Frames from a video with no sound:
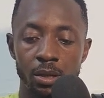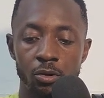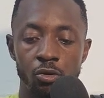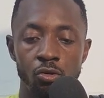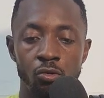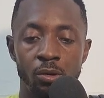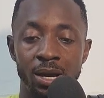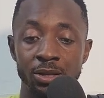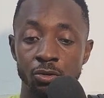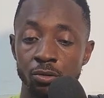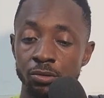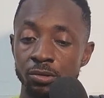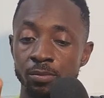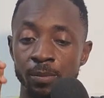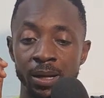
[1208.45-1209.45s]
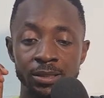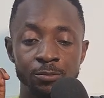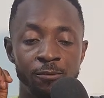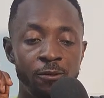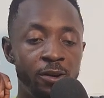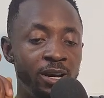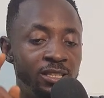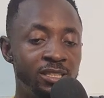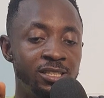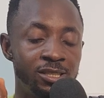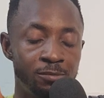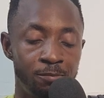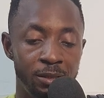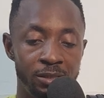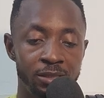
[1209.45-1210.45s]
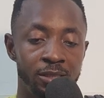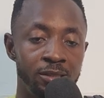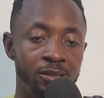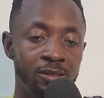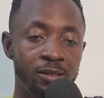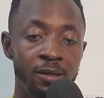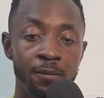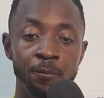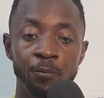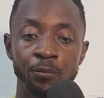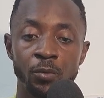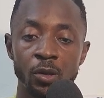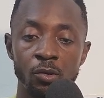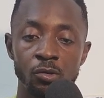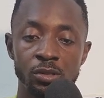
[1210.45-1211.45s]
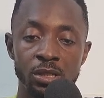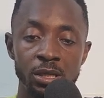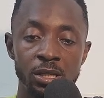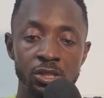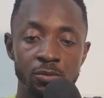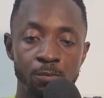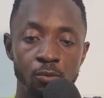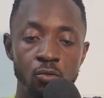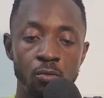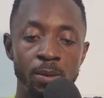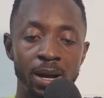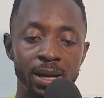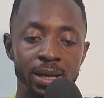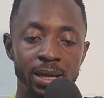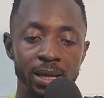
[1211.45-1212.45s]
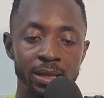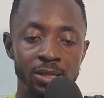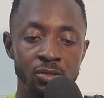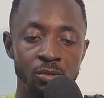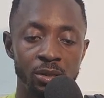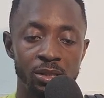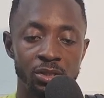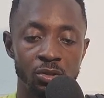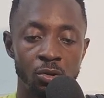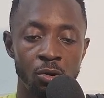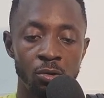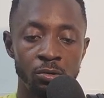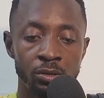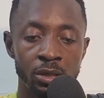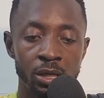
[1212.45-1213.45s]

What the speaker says: You know, I told you that Forex is patience. You see this pullback here, this one is called